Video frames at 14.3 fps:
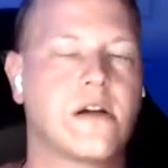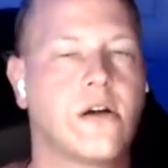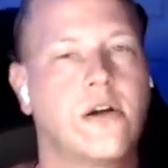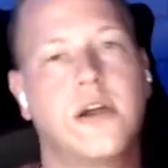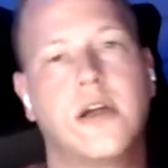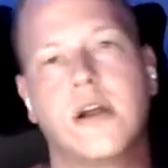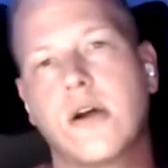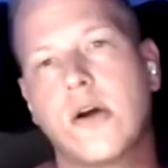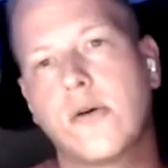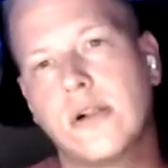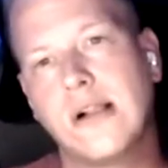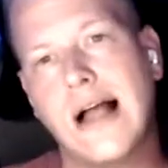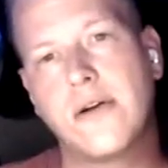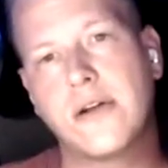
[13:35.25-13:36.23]
Are you going to go
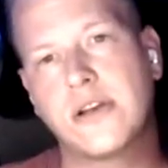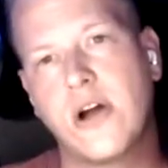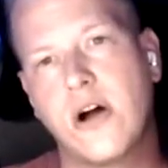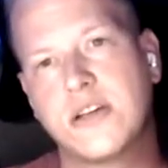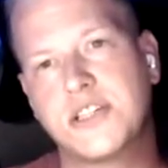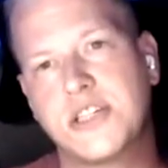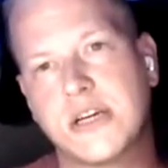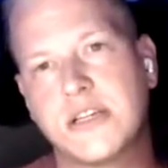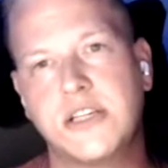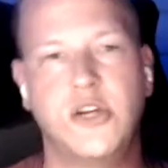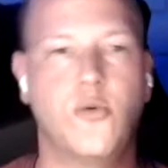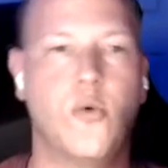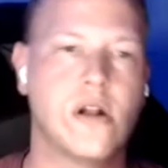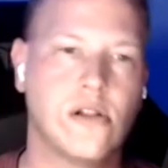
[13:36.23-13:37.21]
cloud agnostic? Do
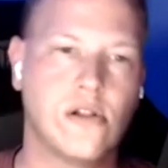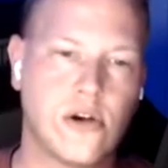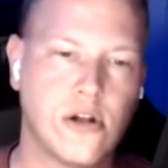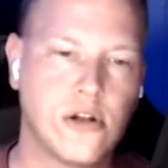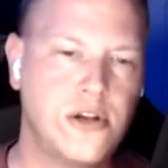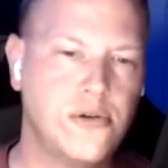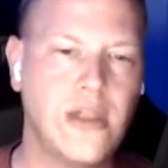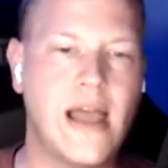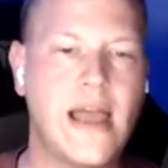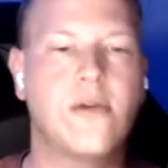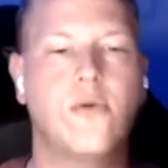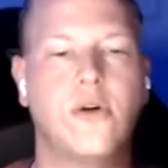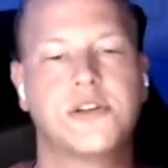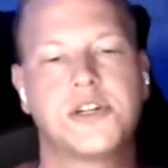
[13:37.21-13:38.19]
you want to learn a new
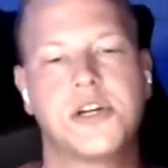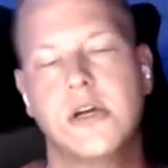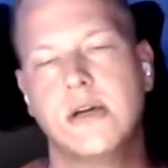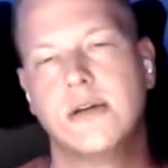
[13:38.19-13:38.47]
language?